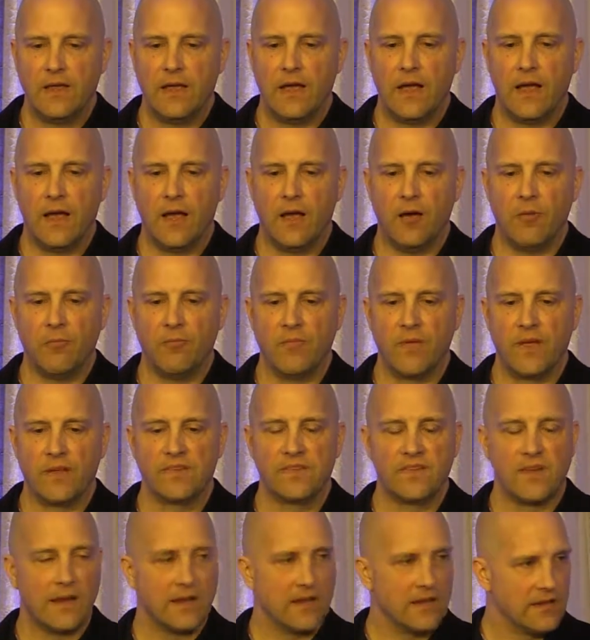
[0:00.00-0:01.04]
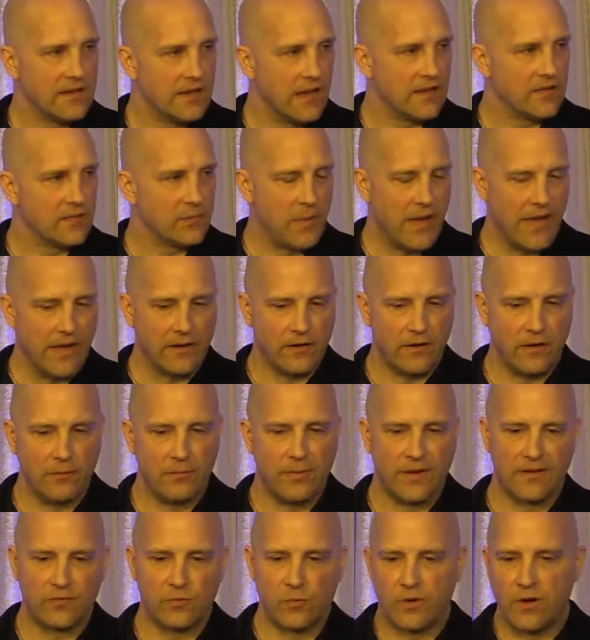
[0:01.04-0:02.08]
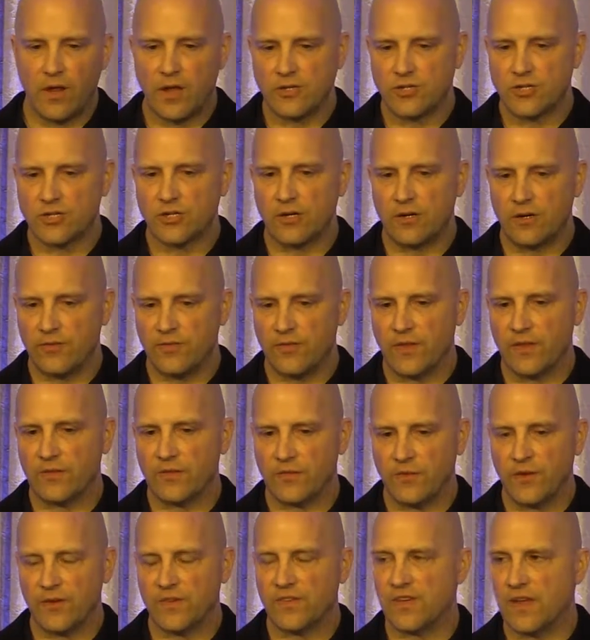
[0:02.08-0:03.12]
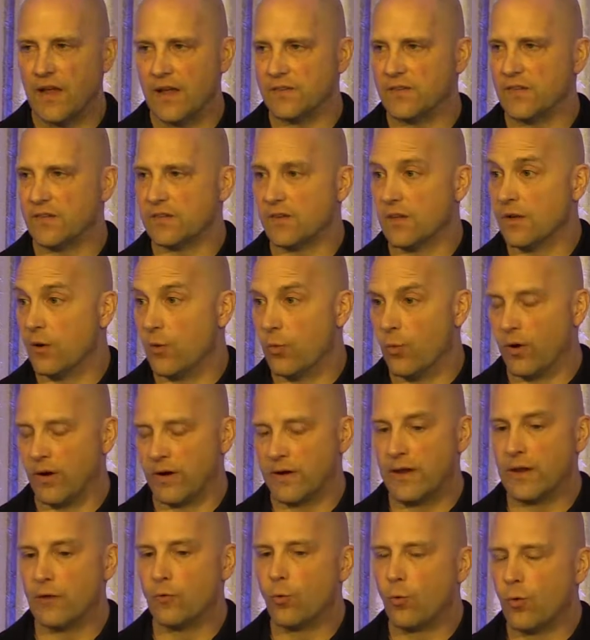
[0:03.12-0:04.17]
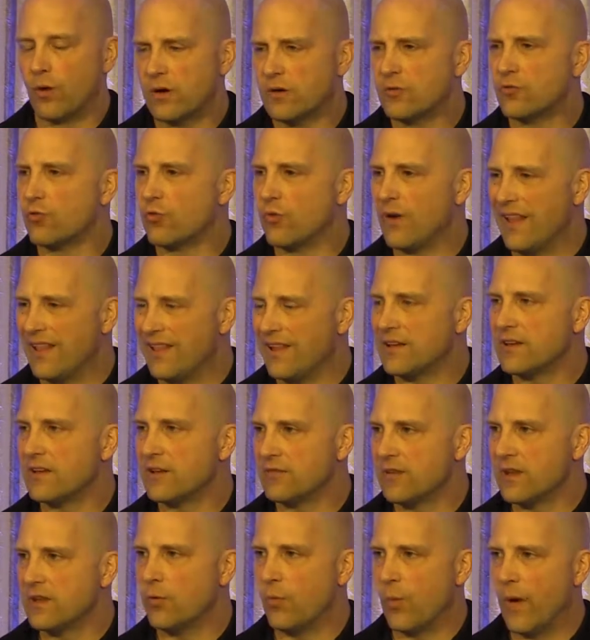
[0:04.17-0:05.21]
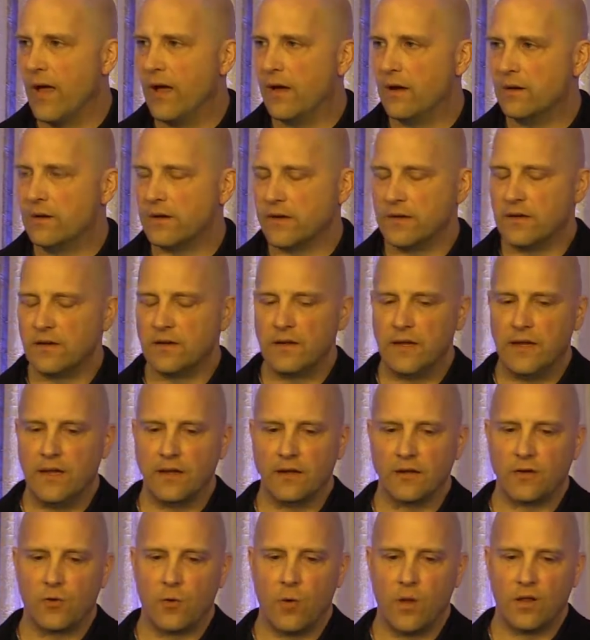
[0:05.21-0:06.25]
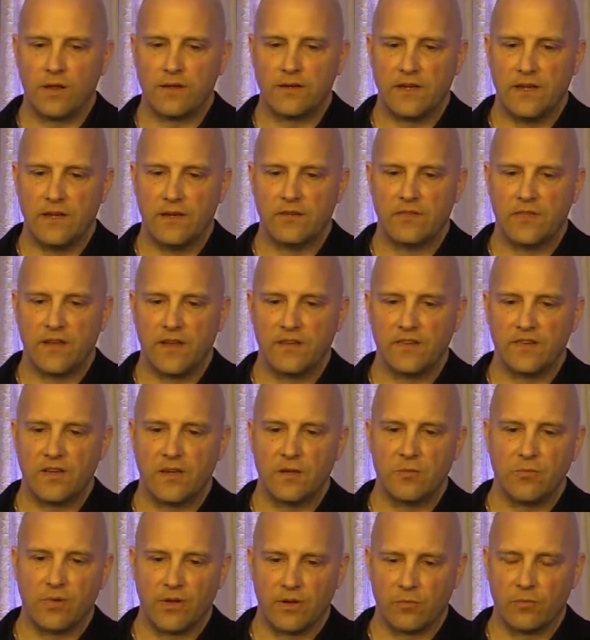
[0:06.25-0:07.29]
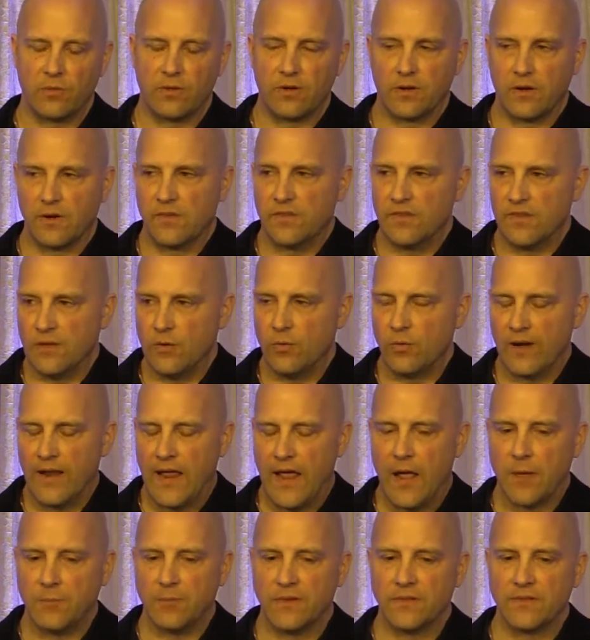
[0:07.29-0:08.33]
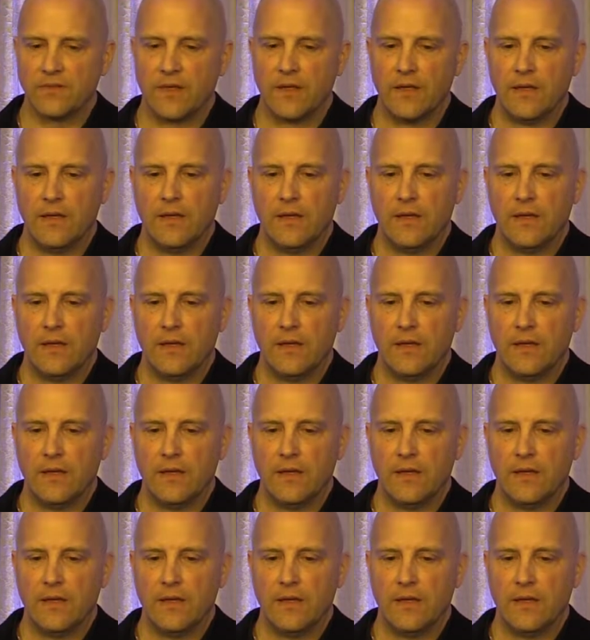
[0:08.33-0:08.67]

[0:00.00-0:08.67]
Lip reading: A second test panel, because we're not sure if this first test is going to work. It worked relatively well in qualitative testing, but we're going to see what happens.